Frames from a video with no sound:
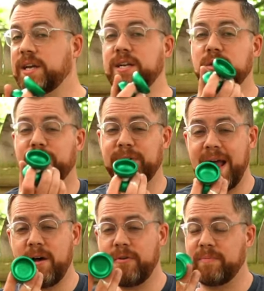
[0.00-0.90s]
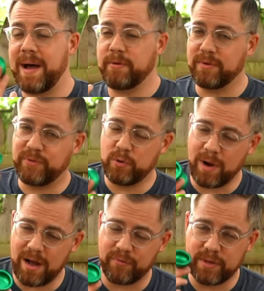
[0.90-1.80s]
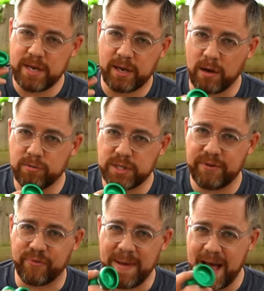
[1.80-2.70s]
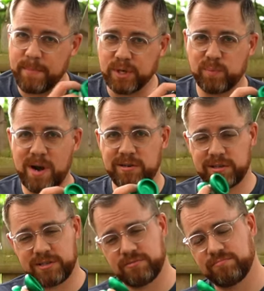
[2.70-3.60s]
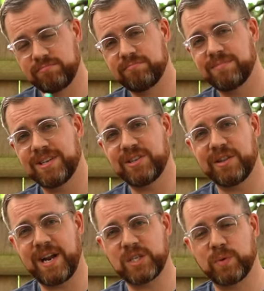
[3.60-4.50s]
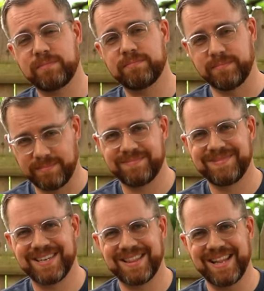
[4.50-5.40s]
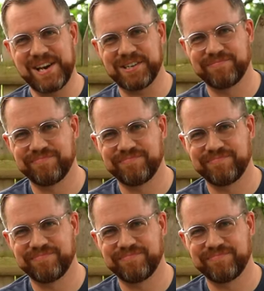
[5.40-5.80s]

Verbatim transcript: gonna do it for now of my review of the Goji from Atmos Projects. Until the next one, later.